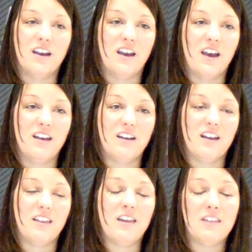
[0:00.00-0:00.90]
And
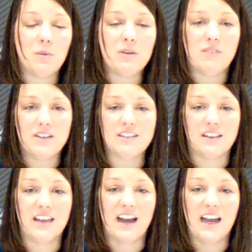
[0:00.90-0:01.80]
they revisit
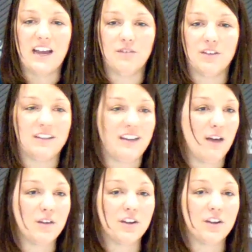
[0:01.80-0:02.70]
that now
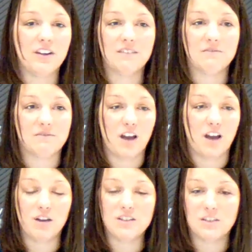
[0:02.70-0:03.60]
they're
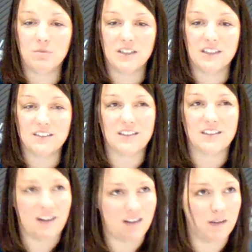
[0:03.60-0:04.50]
all siblings.
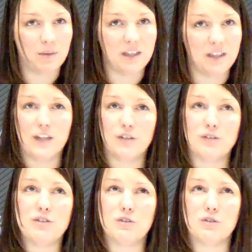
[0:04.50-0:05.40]
I believe
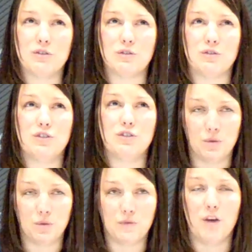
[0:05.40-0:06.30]
there's
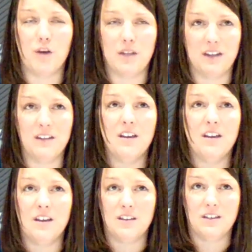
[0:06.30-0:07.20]
2
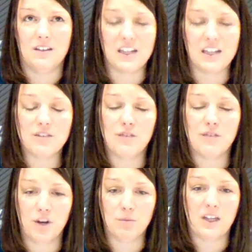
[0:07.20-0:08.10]

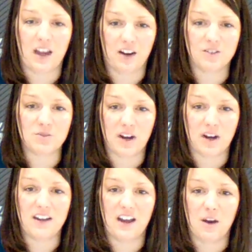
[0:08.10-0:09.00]
active farming
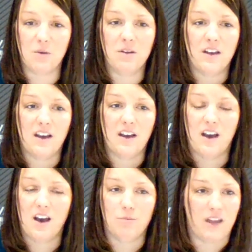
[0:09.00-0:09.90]
heirs right now.
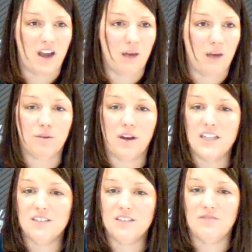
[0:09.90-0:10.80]
They
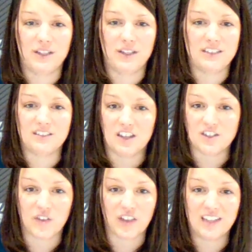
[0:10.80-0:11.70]
operate very
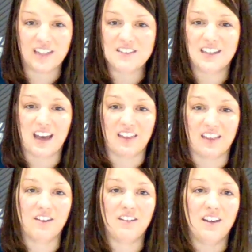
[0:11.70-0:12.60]
successfully
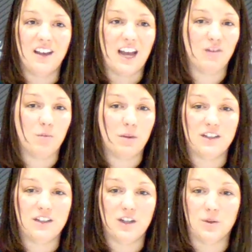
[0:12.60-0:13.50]
together.
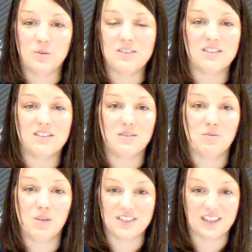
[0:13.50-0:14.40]
Everybody knows
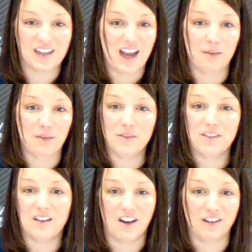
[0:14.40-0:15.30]
what's going to happen.
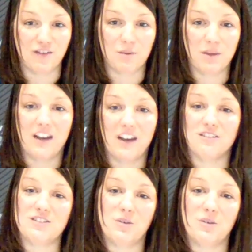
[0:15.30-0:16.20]
The non-farming
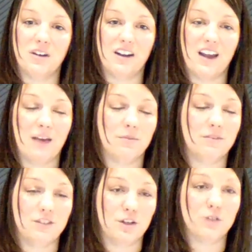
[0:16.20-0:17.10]
heirs know what's going to happen,
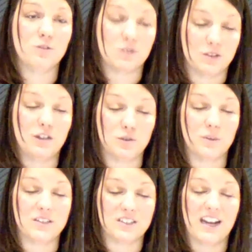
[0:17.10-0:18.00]
knows
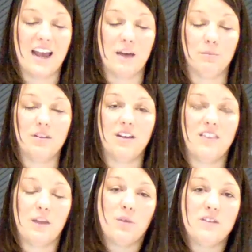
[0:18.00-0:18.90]
what's going to happen,
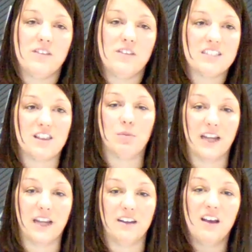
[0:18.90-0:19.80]
and they revisit the
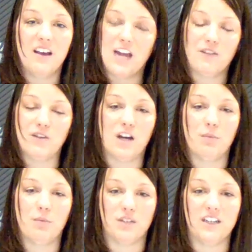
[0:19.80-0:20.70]
plan every
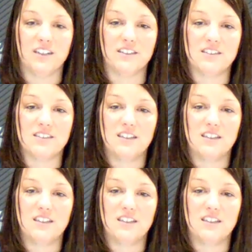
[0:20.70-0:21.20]
couple of years.